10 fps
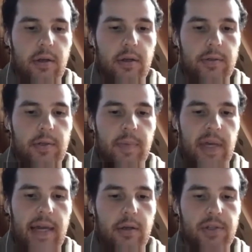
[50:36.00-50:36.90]
to
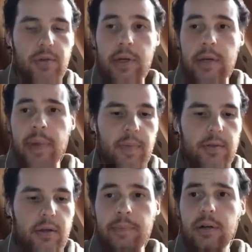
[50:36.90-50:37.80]
be a student
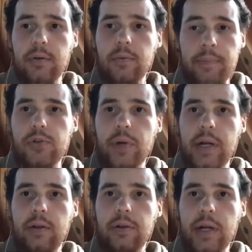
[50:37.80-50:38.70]
ambassador, which would
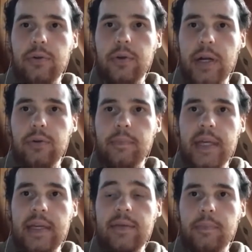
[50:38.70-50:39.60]
include
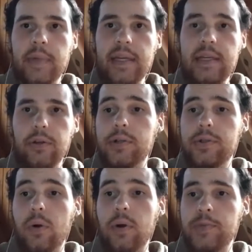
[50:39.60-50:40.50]
me giving
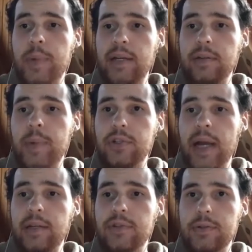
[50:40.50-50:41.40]
tours to prospective
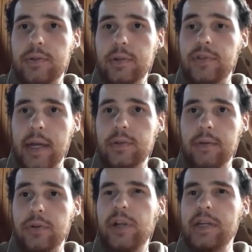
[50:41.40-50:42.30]
students
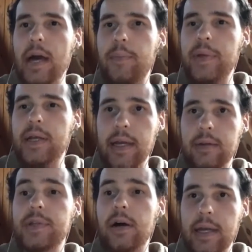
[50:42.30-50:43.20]
and really helping them
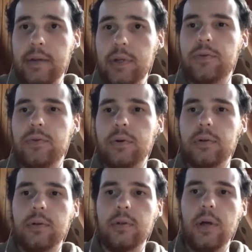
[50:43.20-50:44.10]
sell the school,
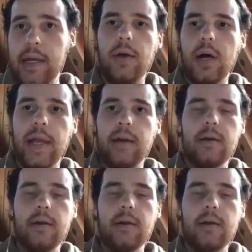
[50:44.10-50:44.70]
right?